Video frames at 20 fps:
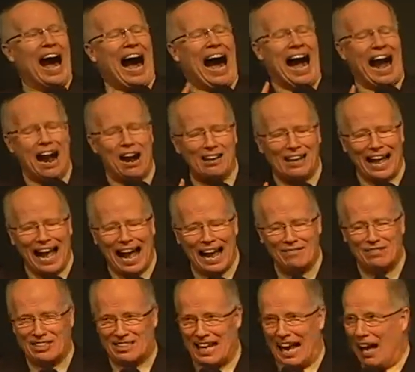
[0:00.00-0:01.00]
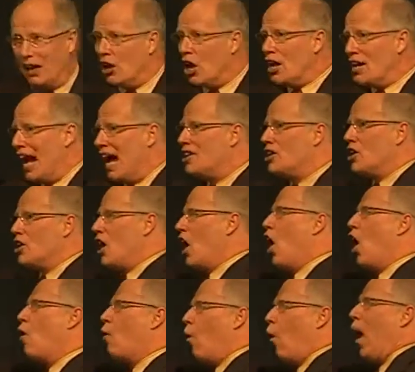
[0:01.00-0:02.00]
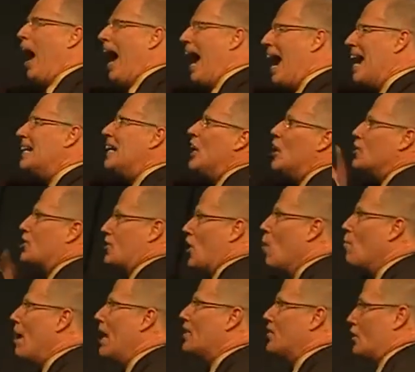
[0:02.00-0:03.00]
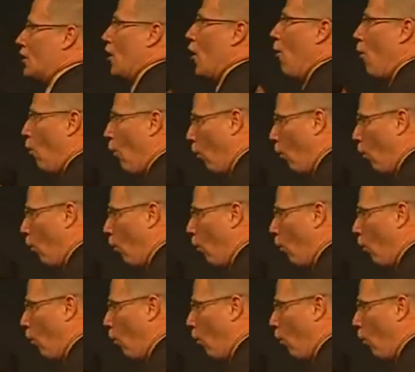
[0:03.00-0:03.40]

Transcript: Our lifestyle. Now, do you know why so much